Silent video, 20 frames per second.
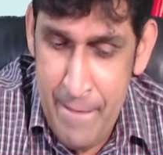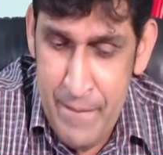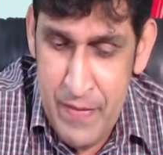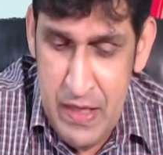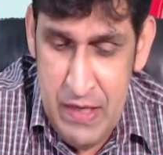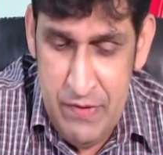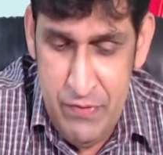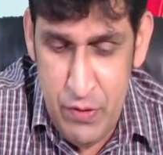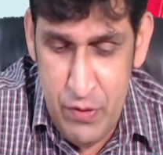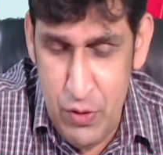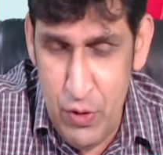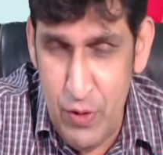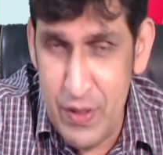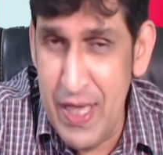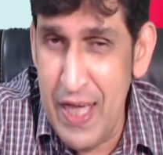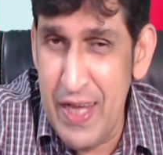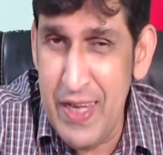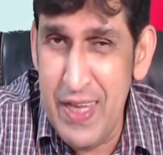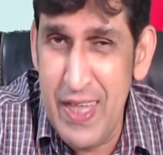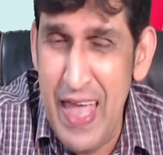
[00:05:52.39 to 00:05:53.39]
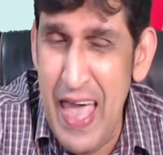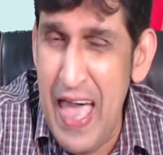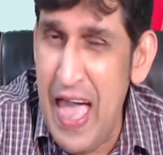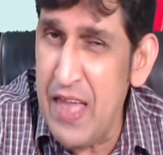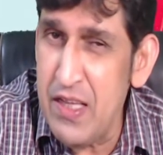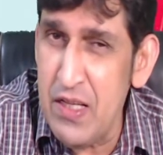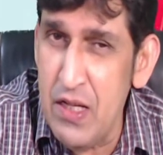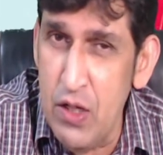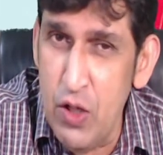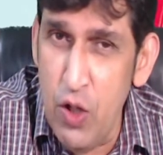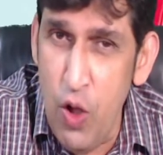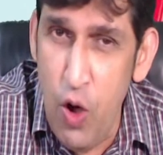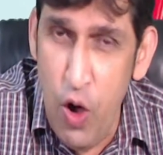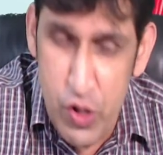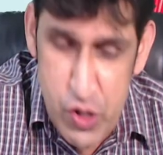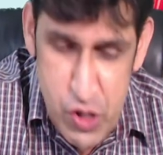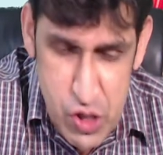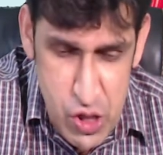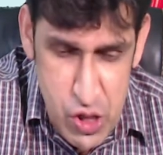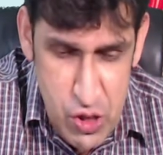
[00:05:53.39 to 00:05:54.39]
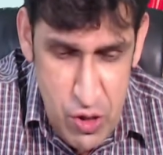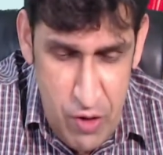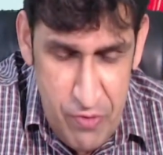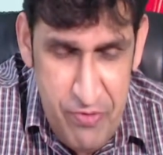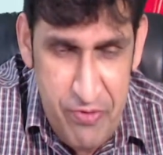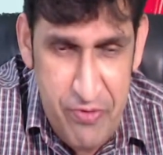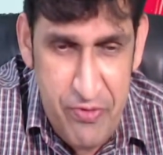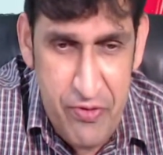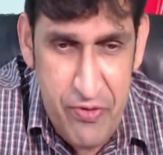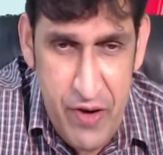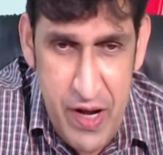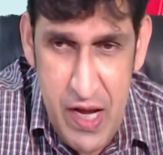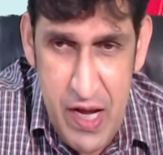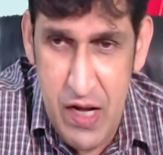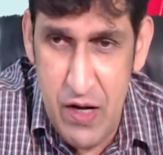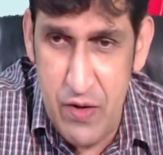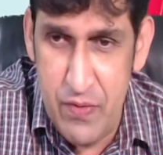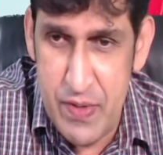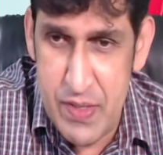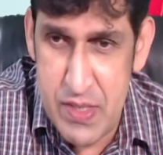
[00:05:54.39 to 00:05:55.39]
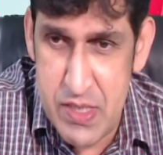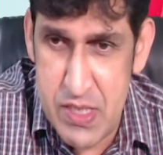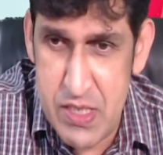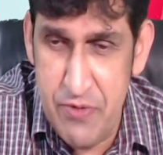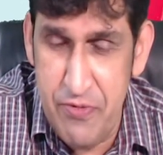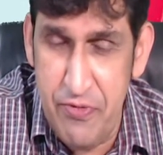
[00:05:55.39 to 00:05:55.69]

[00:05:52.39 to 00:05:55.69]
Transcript: if you look at the analogy of fragrance,